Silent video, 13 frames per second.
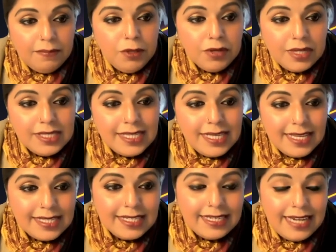You can see
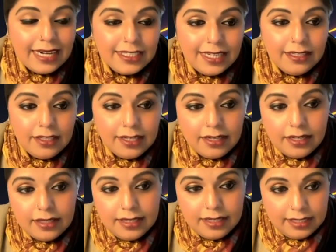us connecting
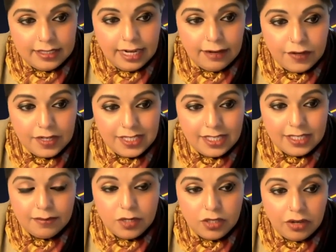the delivery
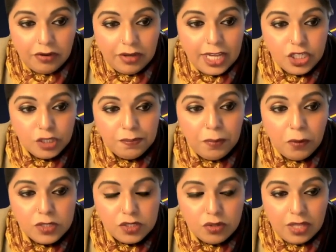system to the irrigation
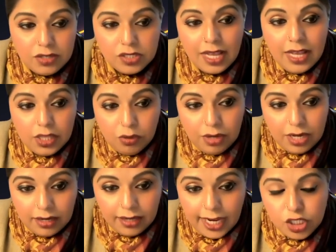ports. So there's
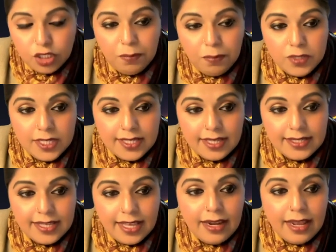3 irrigation ports, as I
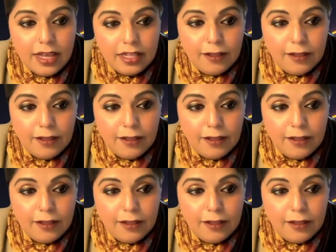said.